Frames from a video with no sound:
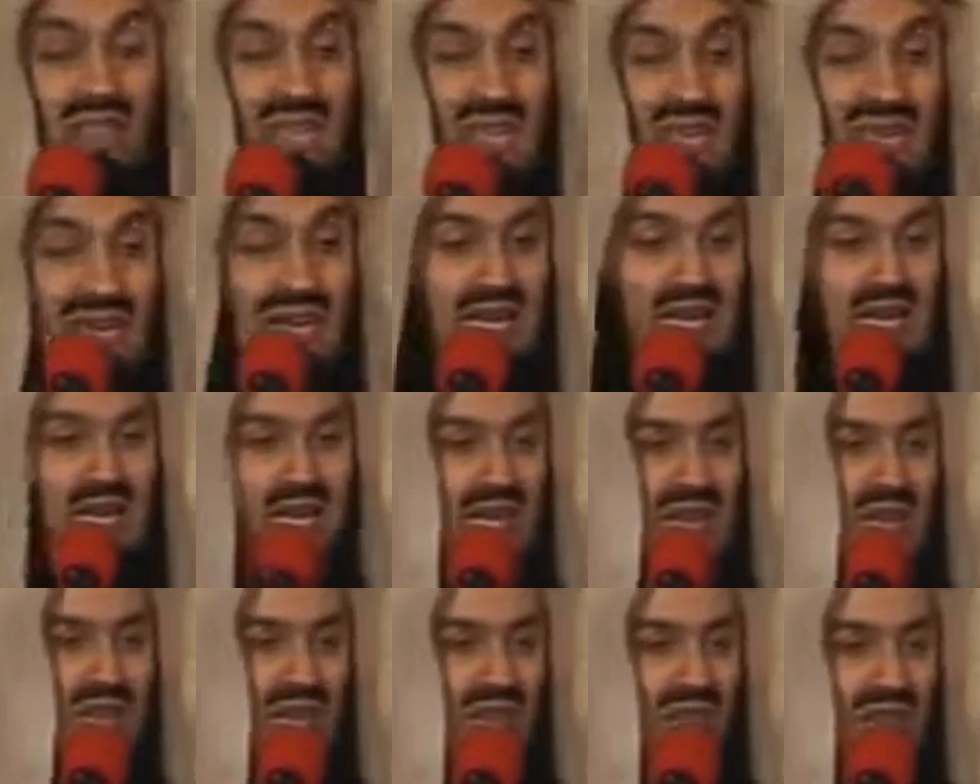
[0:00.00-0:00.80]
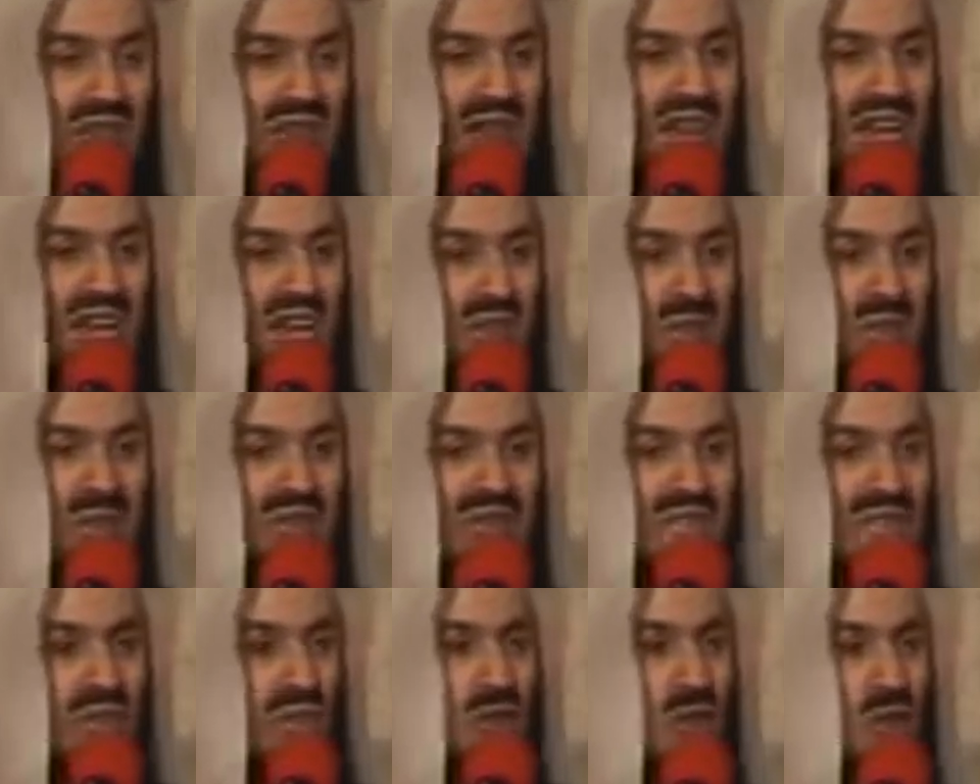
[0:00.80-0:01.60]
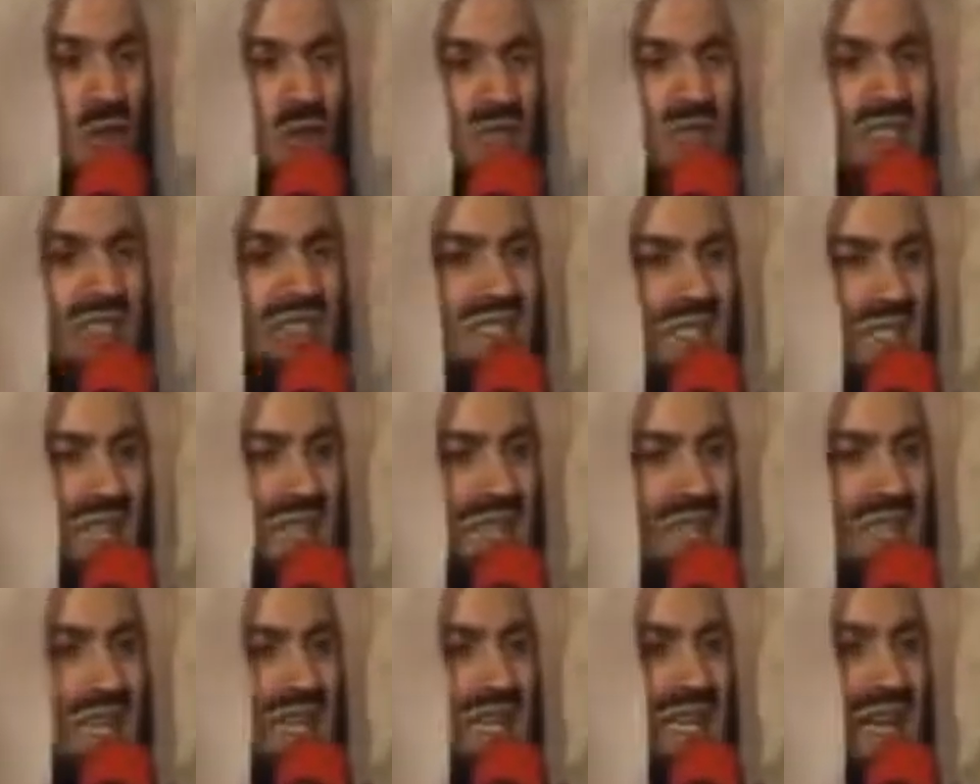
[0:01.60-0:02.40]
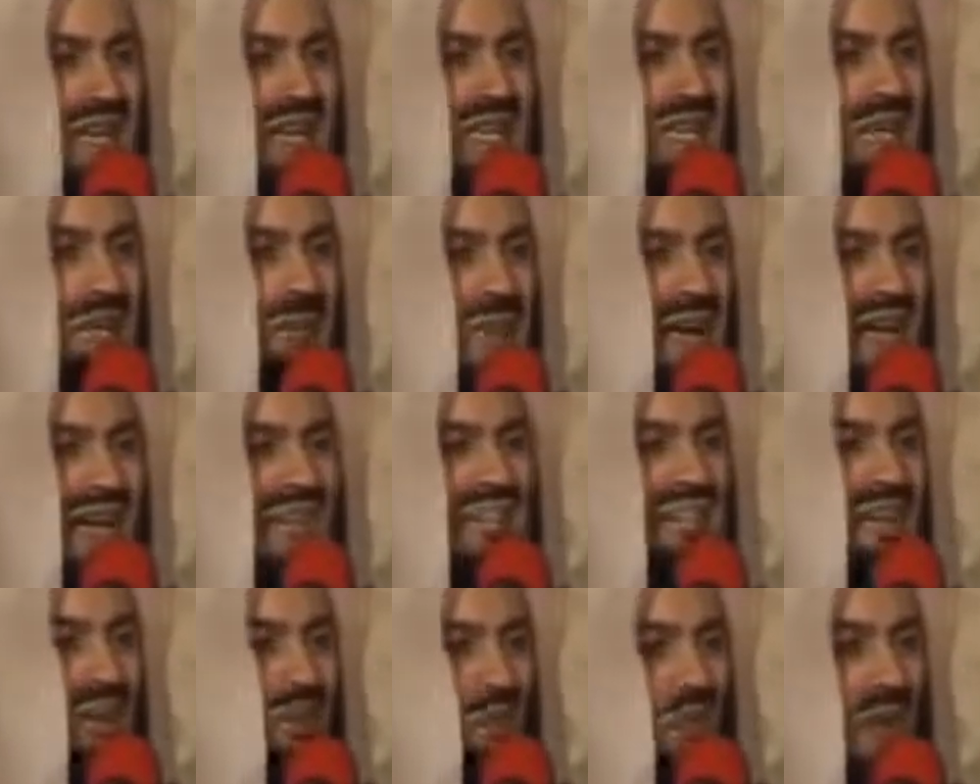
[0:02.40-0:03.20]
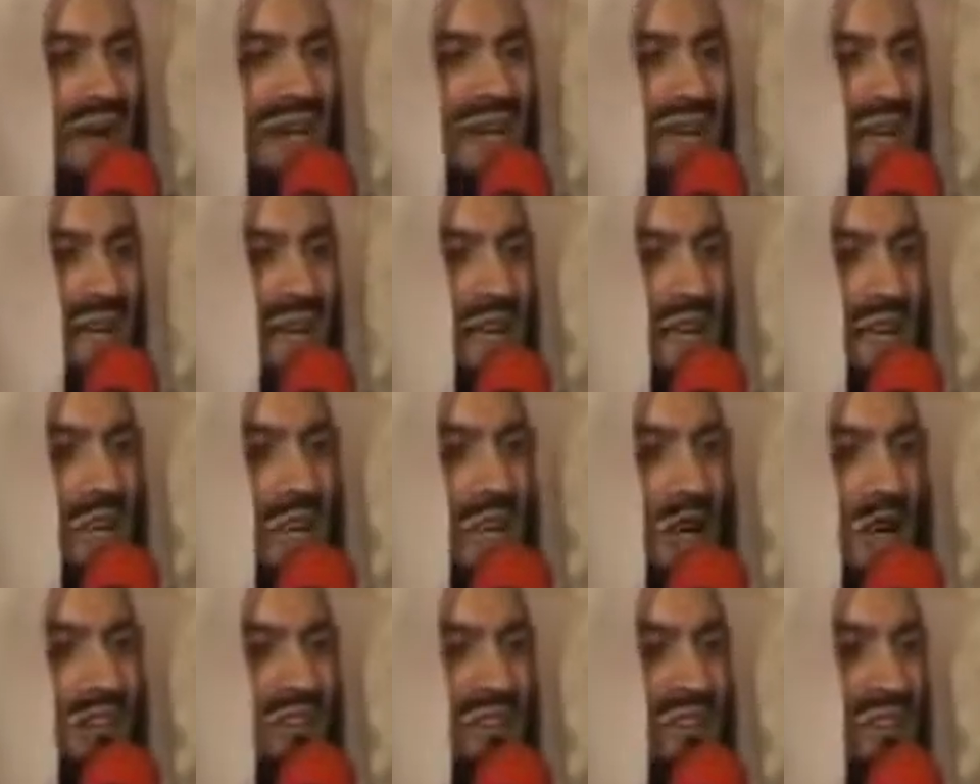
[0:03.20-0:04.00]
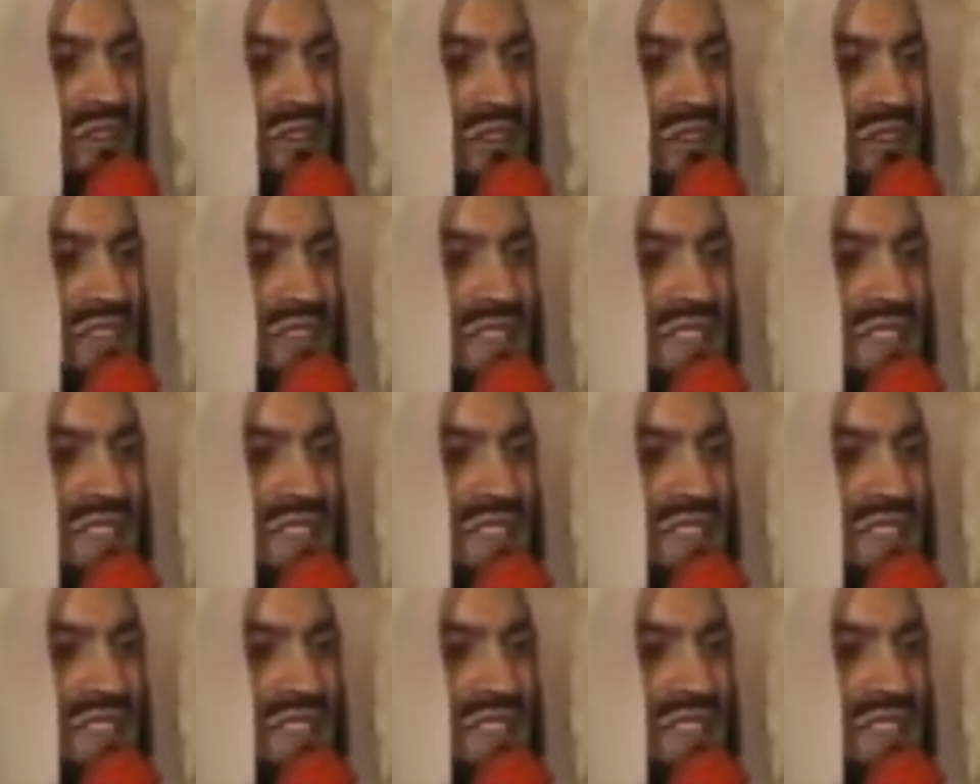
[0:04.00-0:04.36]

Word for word: within an environment that constantly reminded one of